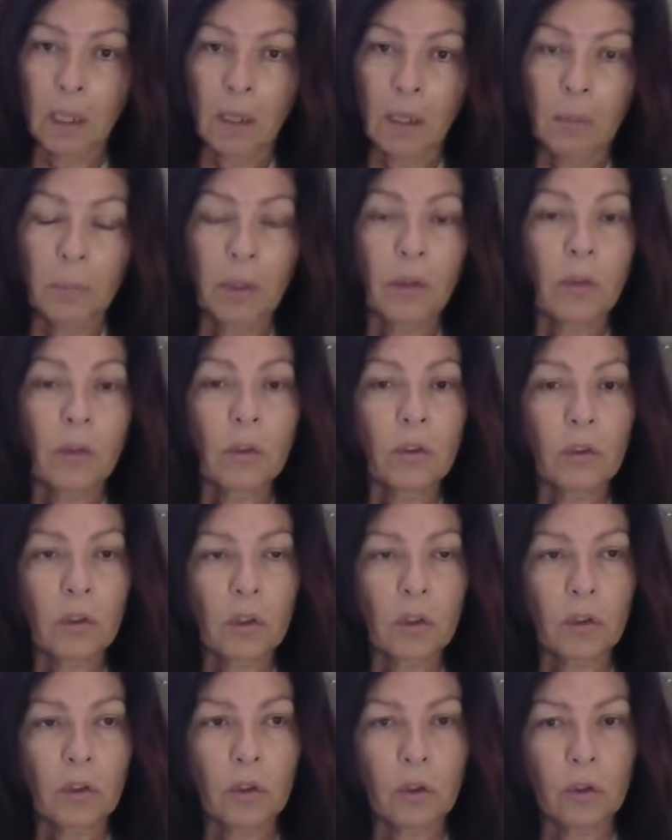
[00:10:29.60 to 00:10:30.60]
But there's
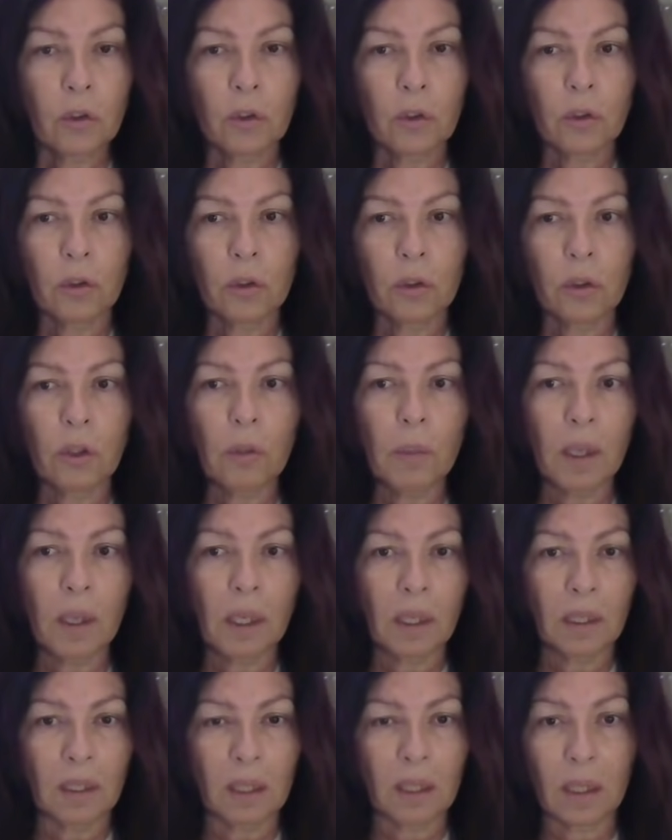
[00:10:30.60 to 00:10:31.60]
just too
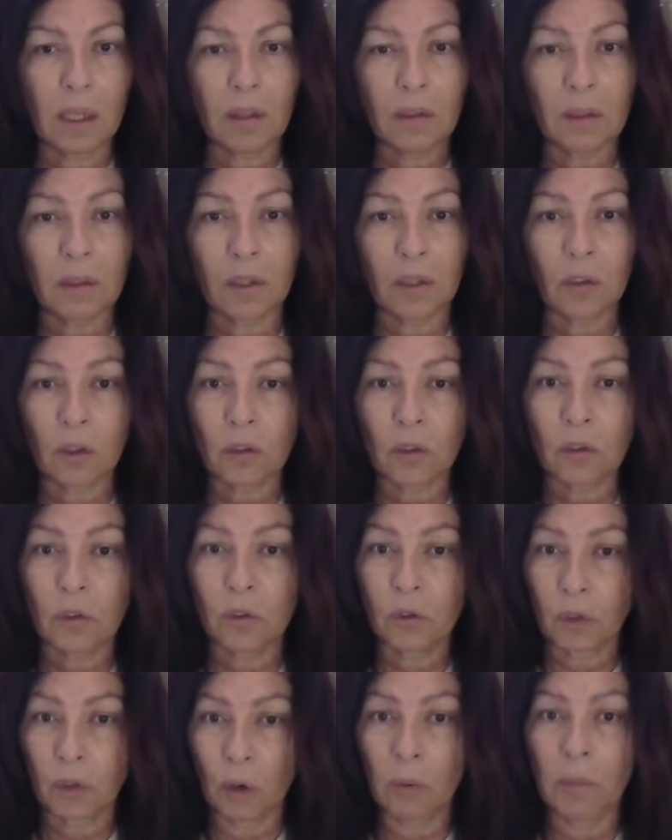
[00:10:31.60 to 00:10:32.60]
many things that
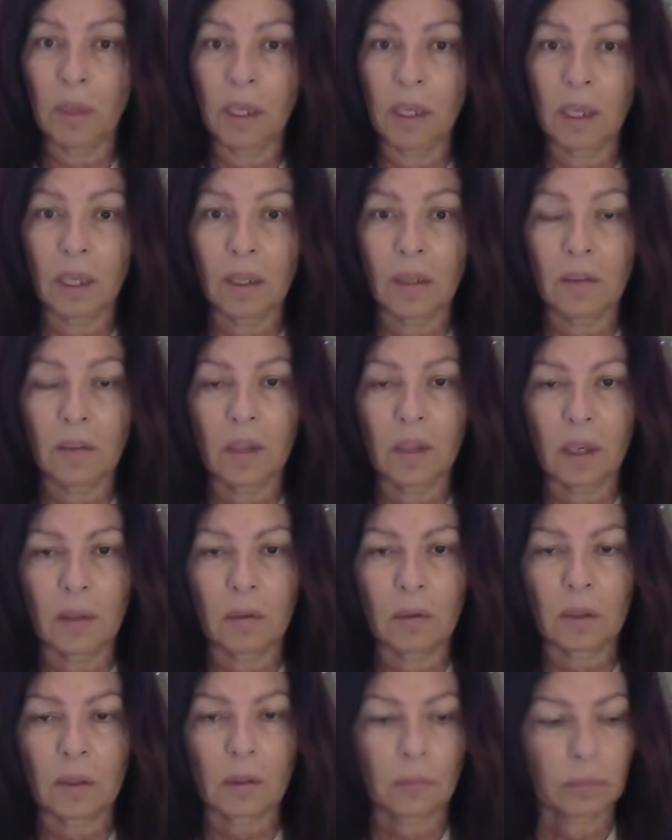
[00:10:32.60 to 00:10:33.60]
just don't make any
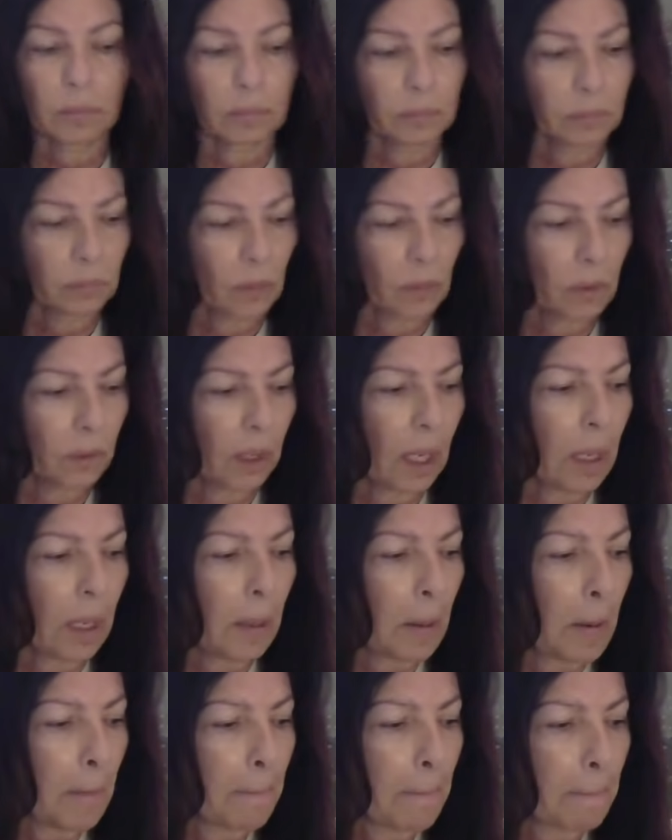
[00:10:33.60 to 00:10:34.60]
sense.
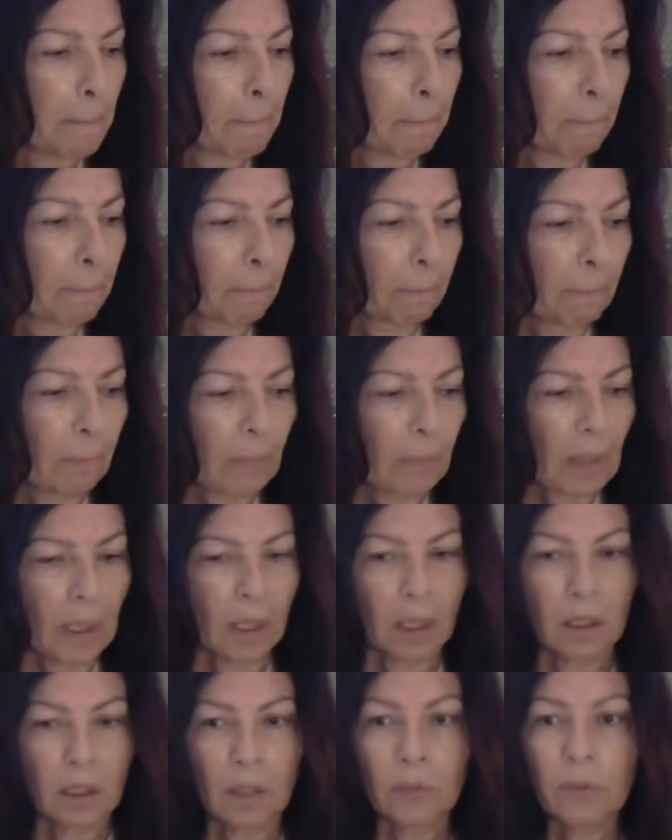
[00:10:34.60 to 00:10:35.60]
Okay.
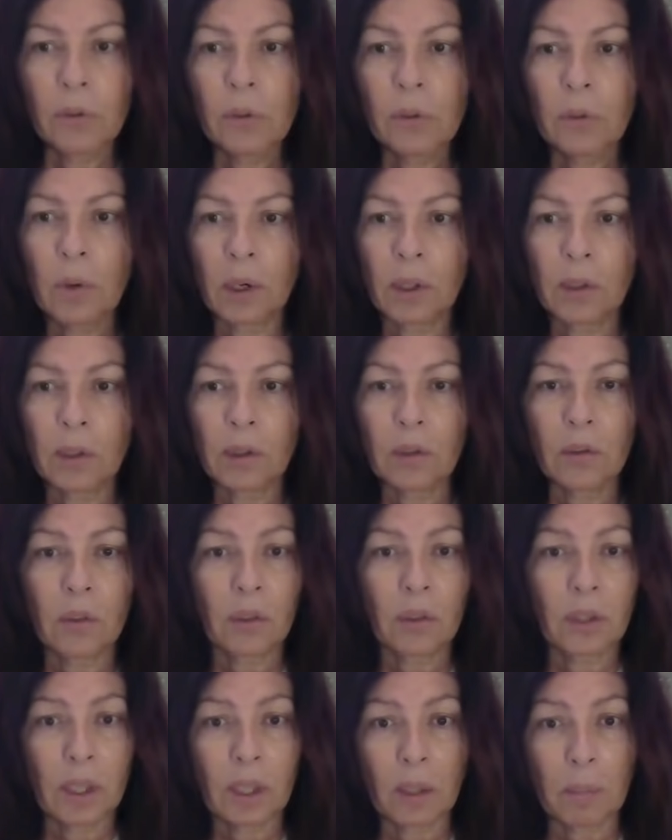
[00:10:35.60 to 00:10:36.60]
And if you are going to
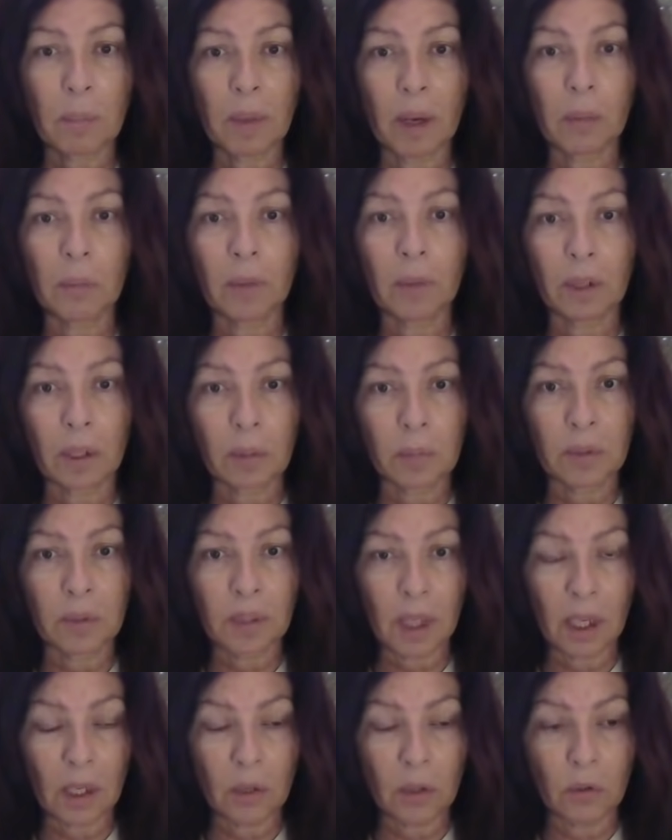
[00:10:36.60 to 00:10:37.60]
think about what I'm
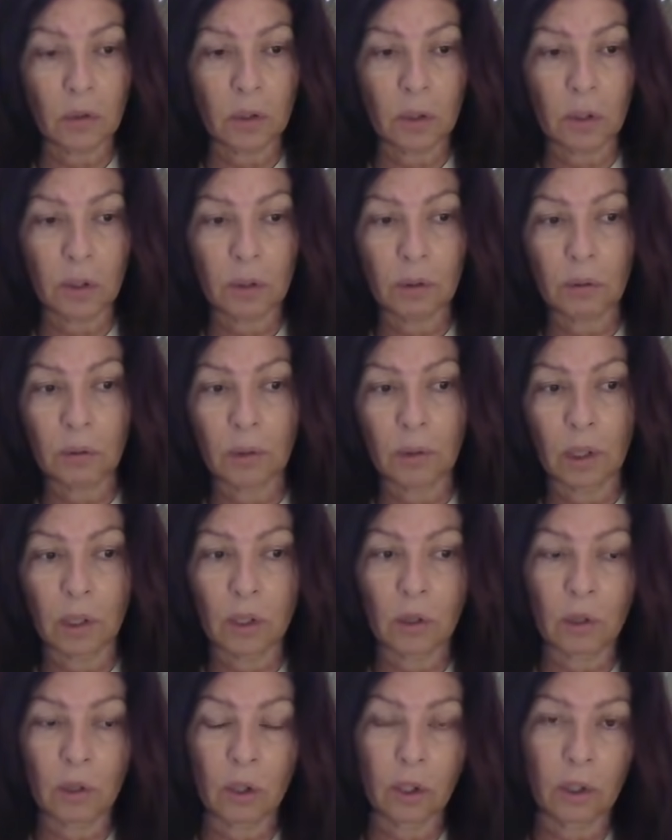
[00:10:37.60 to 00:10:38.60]
saying to you and
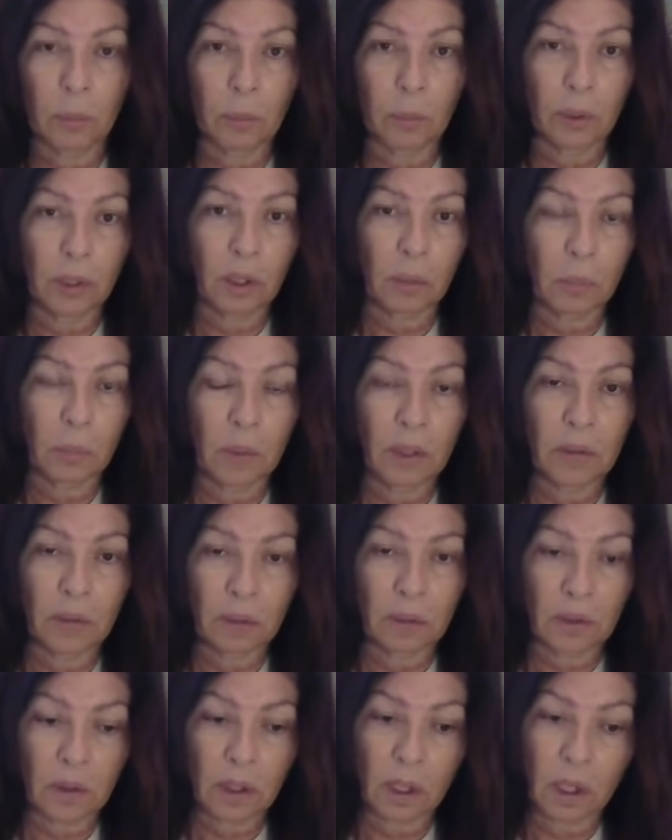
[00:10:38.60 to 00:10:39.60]
you're going to put the
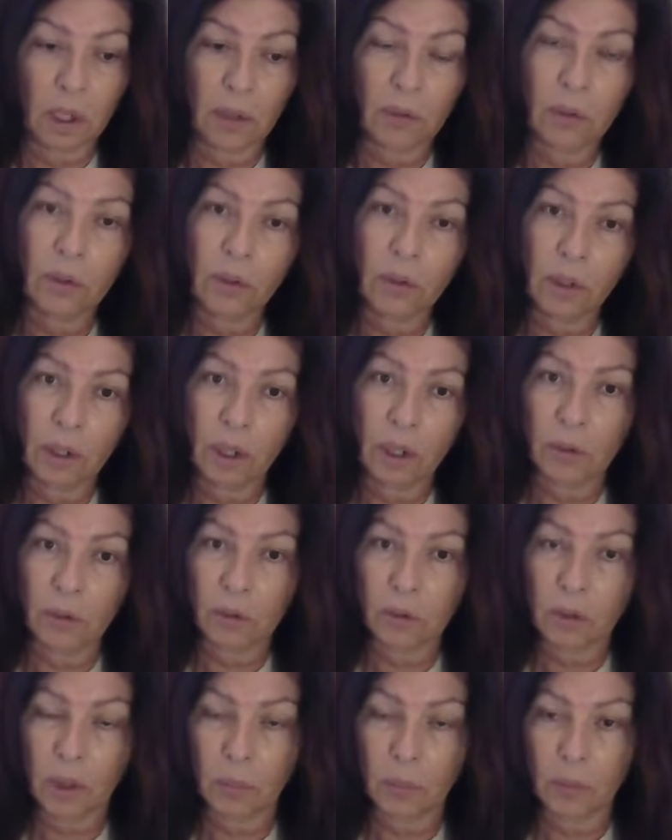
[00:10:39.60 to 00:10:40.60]
pieces together, you're going to
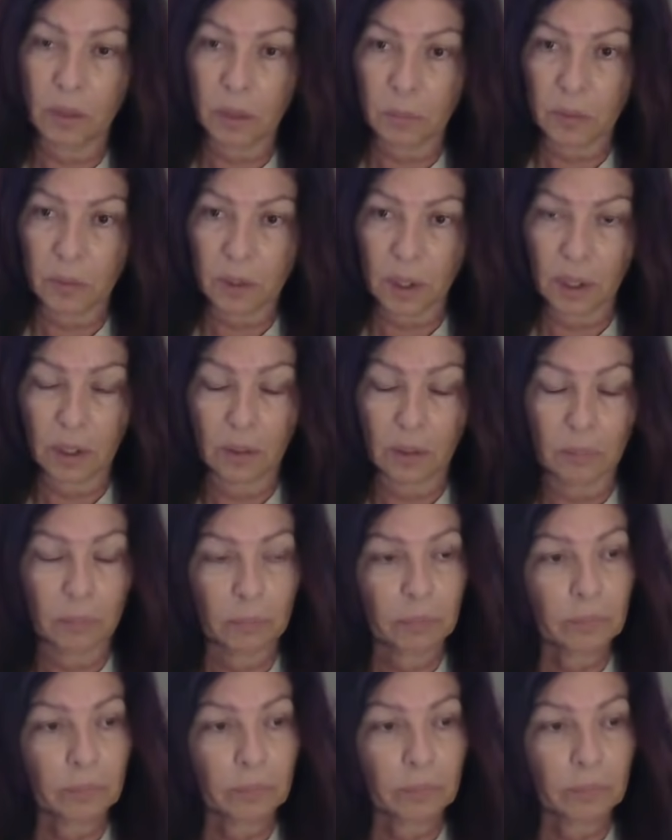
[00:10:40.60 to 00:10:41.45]
understand what I'm saying.